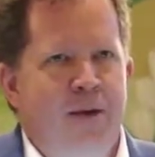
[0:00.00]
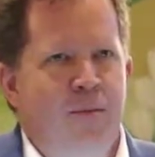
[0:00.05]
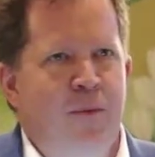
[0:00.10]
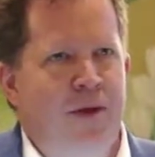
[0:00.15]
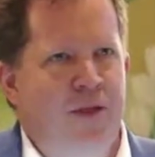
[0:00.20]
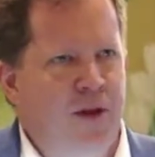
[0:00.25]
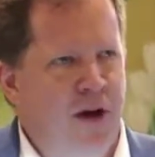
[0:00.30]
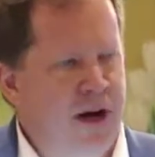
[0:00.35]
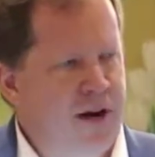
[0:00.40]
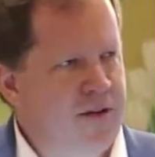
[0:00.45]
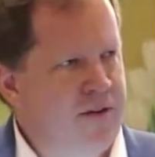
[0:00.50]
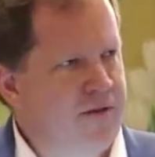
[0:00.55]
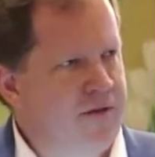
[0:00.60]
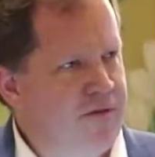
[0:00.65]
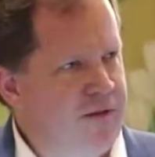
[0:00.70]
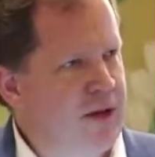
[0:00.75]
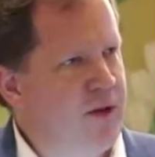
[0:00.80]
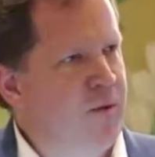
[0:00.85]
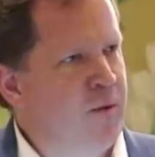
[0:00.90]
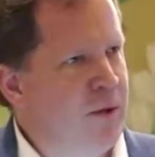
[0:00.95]
We thought it
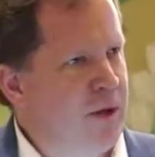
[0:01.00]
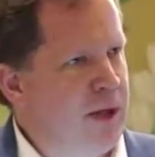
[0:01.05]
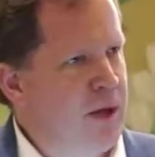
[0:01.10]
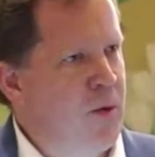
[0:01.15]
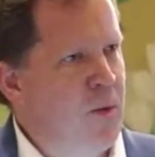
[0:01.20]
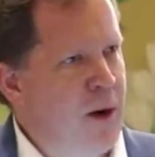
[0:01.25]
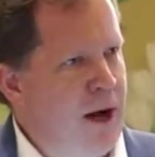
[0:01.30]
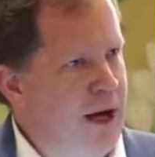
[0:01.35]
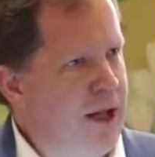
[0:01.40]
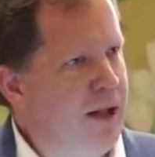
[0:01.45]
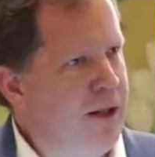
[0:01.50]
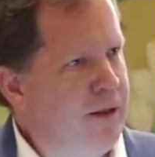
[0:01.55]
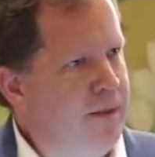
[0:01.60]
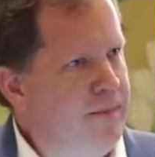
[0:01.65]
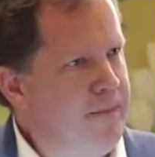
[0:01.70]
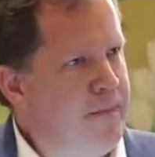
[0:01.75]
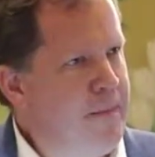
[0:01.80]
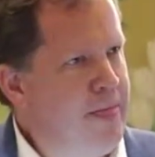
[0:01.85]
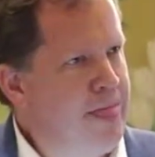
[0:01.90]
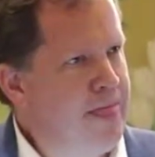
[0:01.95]
fit really well,
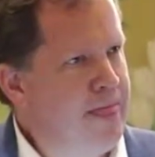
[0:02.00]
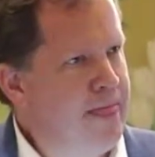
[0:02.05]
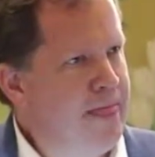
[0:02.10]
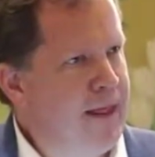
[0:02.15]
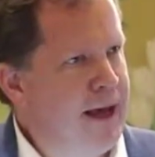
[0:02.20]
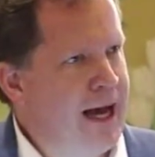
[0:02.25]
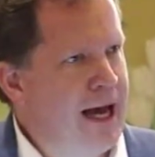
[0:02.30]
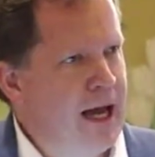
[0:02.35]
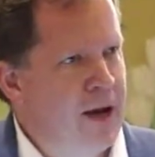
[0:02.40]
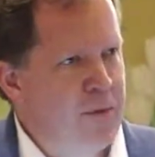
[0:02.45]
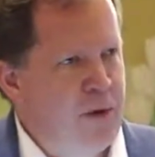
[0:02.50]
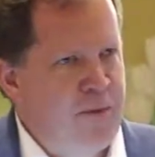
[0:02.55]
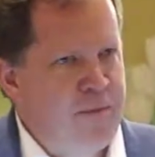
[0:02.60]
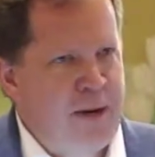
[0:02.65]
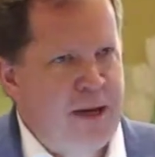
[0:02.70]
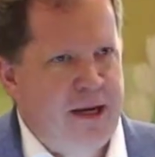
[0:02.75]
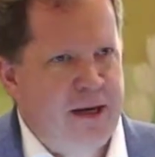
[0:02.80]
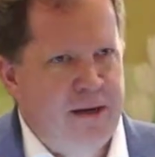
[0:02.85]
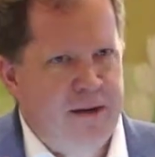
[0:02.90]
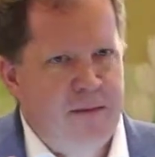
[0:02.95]
and we've
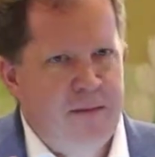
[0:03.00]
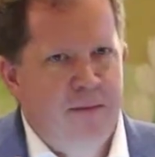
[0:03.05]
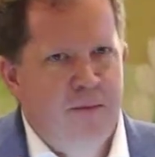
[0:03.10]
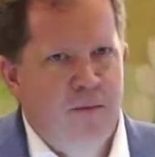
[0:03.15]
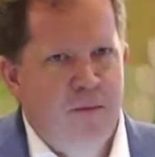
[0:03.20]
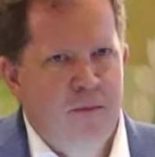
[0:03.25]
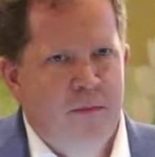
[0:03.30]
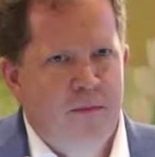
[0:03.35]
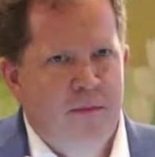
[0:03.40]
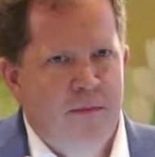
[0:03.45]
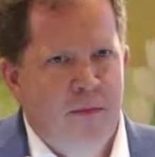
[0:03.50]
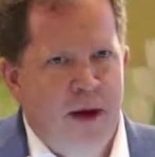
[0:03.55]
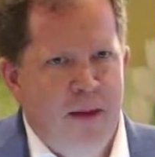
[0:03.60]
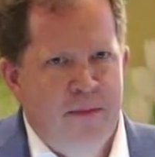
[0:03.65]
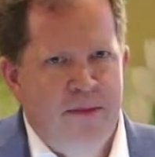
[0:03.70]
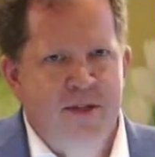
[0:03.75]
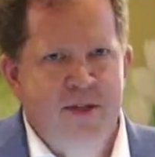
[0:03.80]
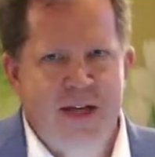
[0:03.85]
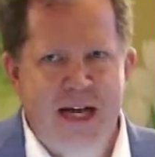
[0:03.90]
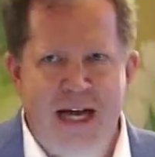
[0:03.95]
been
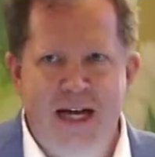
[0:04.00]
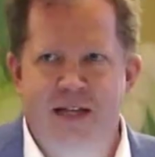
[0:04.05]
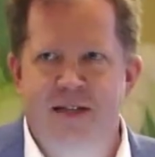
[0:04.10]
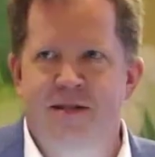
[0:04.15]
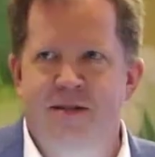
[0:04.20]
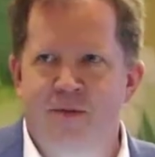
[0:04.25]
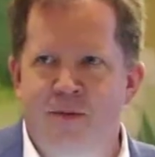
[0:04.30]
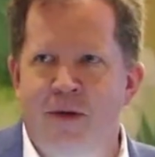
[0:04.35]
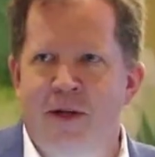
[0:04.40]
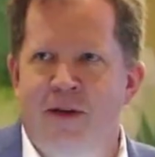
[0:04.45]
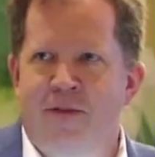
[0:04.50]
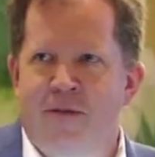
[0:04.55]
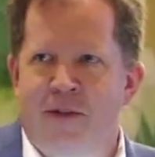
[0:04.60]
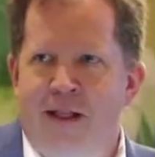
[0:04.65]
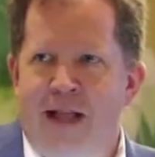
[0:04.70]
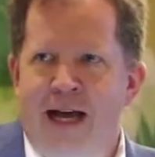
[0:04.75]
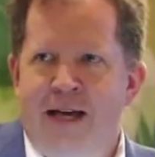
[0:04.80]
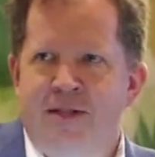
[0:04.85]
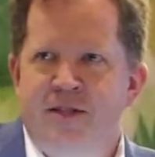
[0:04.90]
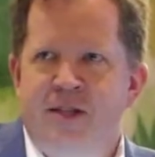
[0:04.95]
obsessed really for
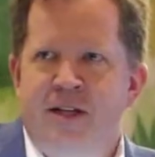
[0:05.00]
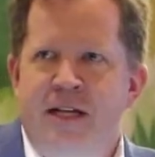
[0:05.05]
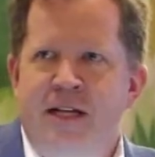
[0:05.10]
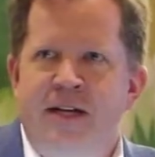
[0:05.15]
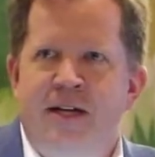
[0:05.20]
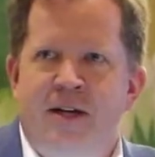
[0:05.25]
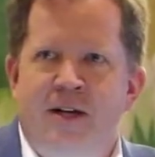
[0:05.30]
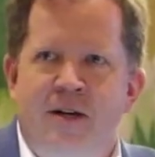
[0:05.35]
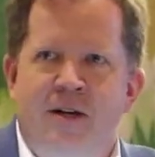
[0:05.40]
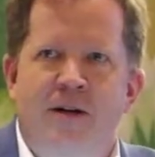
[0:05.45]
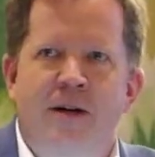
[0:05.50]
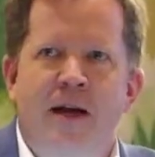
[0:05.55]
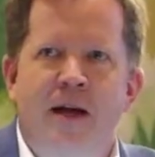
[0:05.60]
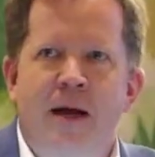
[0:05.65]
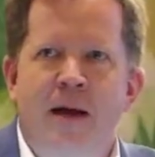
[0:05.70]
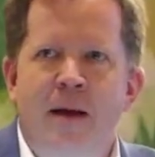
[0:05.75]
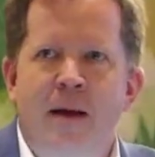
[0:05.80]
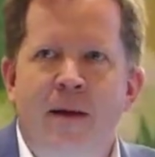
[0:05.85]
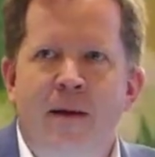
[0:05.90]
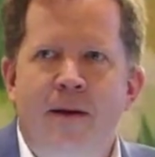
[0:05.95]
the last year
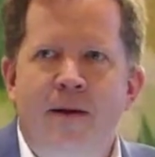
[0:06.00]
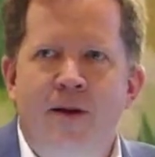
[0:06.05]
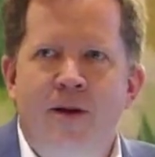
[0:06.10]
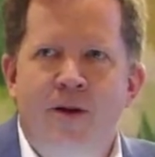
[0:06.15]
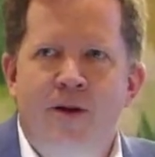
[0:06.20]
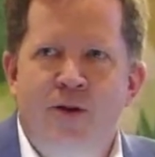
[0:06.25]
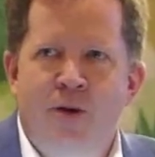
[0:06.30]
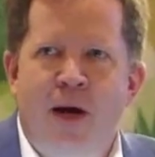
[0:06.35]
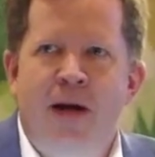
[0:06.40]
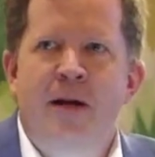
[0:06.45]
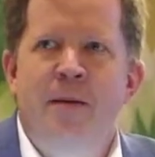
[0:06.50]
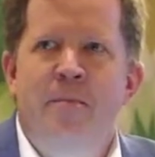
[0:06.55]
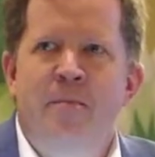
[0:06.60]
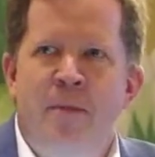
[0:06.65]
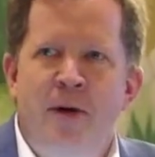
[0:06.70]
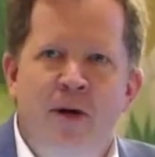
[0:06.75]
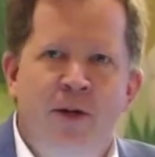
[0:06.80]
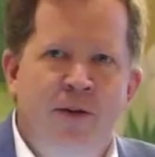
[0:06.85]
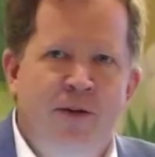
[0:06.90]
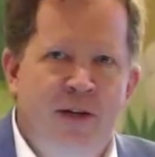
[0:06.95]
trying to
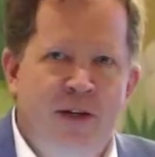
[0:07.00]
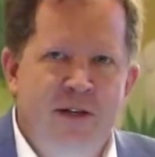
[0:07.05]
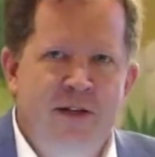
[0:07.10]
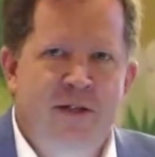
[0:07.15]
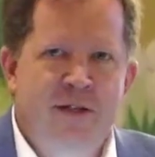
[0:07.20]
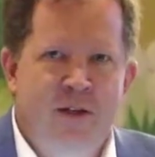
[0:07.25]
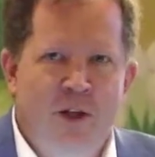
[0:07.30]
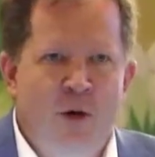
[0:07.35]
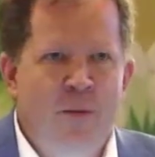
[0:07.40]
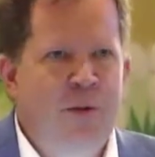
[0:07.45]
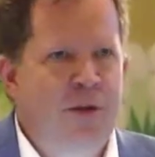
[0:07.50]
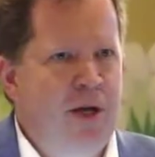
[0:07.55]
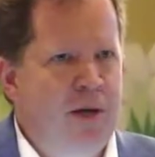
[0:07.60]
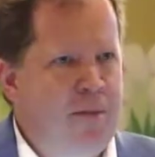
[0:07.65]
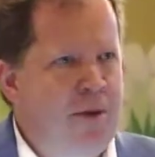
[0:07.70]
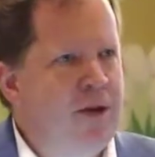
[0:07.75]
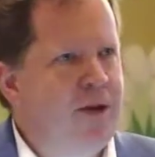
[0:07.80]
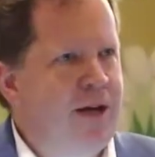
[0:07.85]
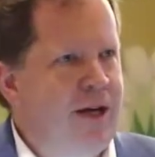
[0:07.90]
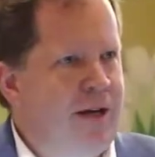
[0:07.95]
build this global
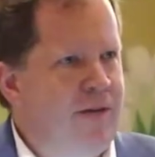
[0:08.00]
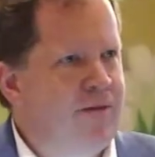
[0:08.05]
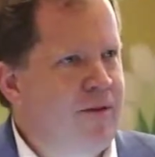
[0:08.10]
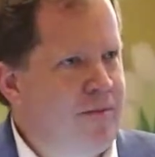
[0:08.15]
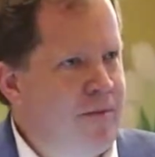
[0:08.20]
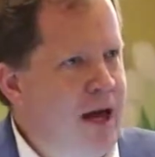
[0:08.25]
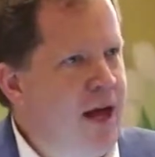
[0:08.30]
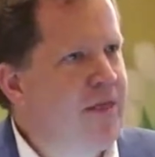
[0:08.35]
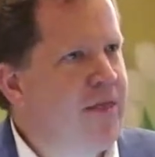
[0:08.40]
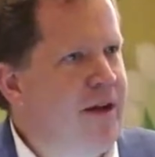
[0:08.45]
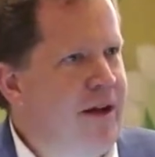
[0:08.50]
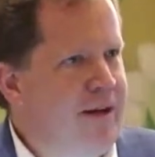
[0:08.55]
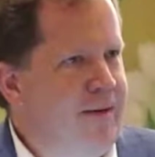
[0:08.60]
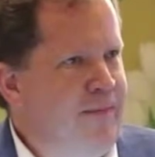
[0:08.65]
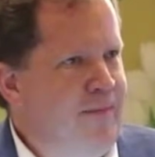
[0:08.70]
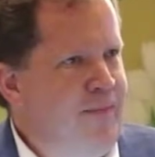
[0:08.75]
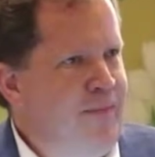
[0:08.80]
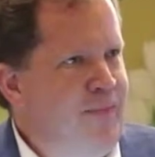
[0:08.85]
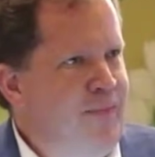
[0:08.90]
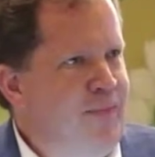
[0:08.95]
community from nothing.
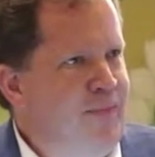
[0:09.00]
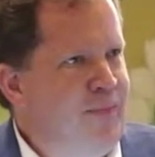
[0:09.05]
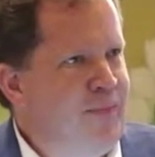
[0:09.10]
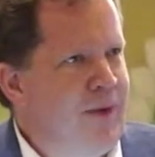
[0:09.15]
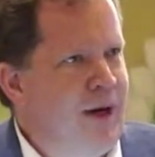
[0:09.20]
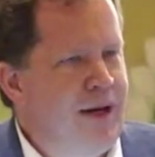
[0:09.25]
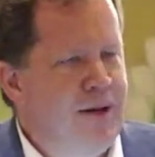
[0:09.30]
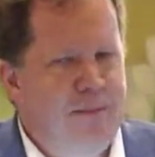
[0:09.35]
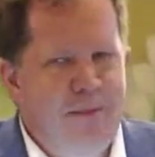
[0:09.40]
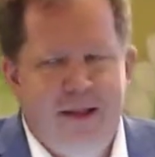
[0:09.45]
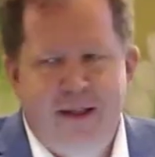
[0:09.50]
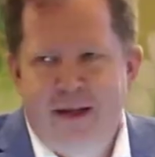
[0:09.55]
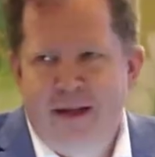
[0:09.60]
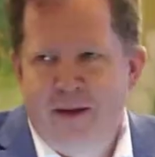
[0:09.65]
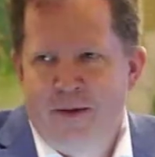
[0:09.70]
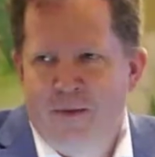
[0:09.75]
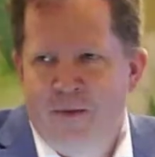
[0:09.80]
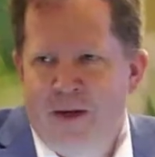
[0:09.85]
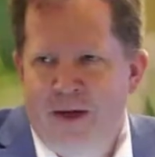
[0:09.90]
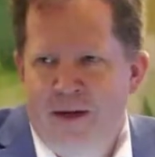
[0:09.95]
Right? I
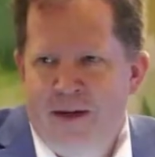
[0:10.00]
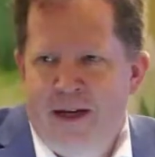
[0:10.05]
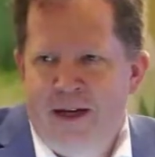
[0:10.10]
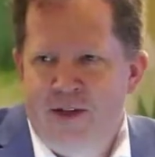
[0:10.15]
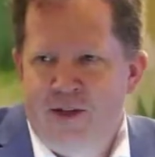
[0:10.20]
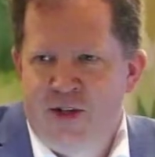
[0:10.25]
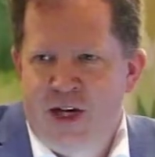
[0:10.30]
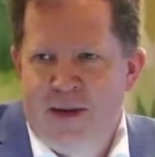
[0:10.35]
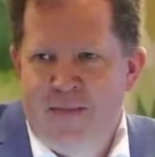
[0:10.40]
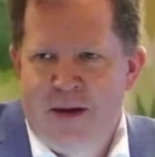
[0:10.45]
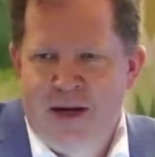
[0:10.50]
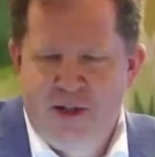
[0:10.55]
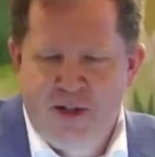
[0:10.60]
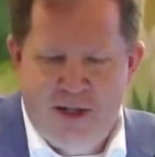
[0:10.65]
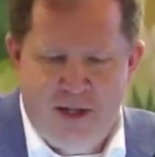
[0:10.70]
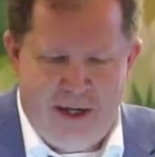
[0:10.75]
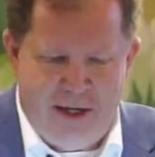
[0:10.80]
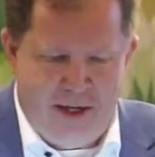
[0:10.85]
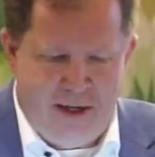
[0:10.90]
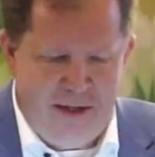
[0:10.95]
mean, we, as Jay
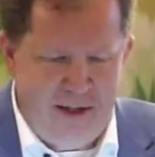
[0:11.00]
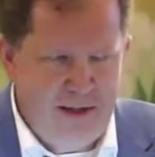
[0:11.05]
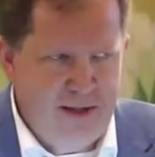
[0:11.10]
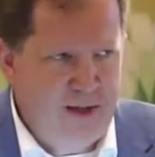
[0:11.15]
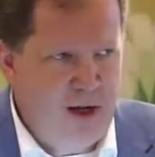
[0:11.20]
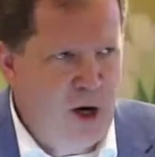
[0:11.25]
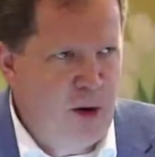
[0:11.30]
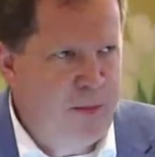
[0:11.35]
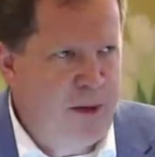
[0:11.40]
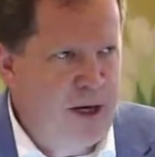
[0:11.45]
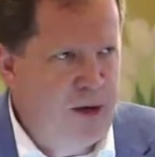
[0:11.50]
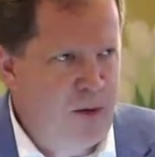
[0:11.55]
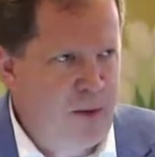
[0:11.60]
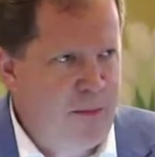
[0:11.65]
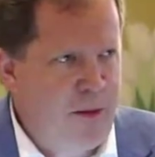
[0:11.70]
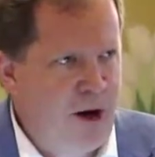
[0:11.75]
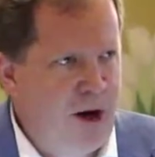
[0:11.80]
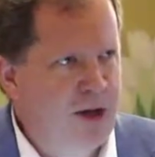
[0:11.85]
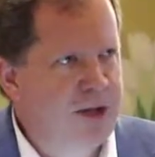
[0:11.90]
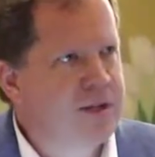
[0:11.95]
mentioned in his opening
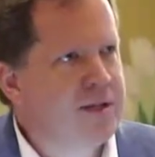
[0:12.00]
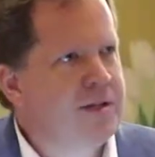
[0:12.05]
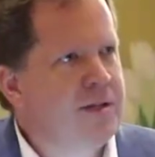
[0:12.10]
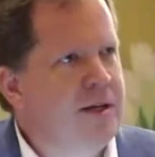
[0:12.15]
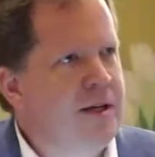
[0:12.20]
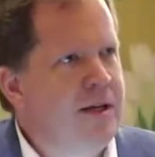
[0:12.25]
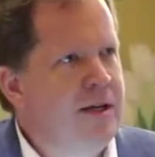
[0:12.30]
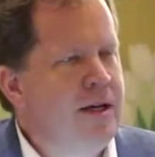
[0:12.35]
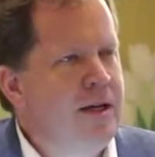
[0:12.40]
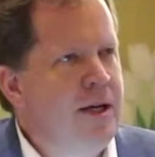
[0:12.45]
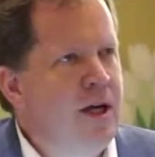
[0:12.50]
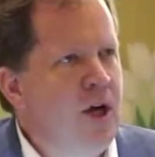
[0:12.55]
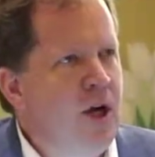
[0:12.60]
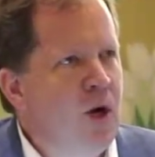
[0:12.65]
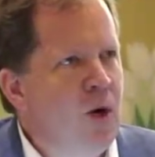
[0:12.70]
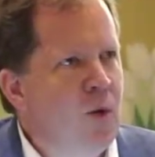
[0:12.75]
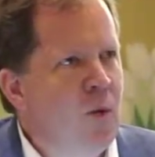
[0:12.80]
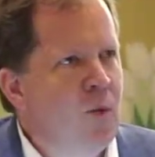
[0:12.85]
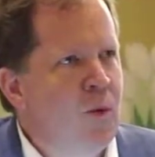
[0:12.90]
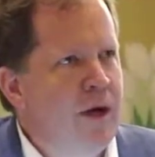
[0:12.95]
remarks,
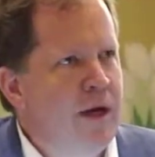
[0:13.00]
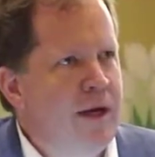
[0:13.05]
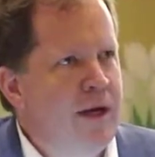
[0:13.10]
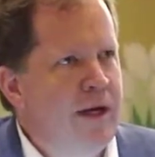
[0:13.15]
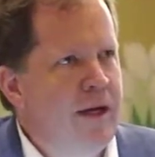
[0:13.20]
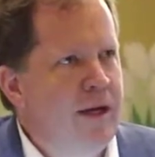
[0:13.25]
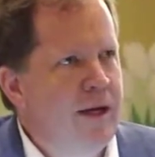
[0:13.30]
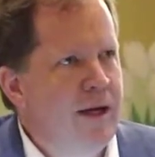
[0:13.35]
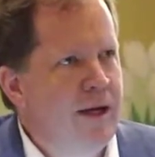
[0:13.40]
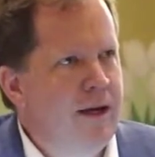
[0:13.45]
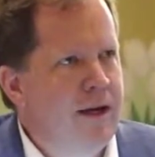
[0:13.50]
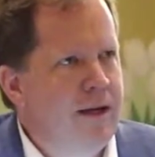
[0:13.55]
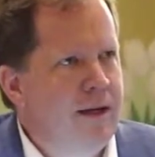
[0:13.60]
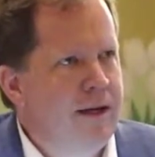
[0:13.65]
we